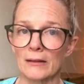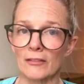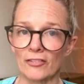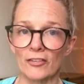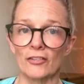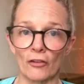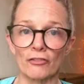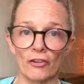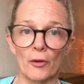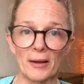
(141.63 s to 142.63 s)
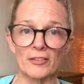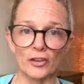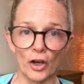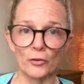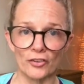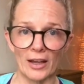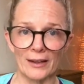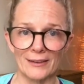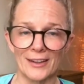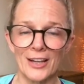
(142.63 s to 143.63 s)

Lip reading: sissone ferme de côté,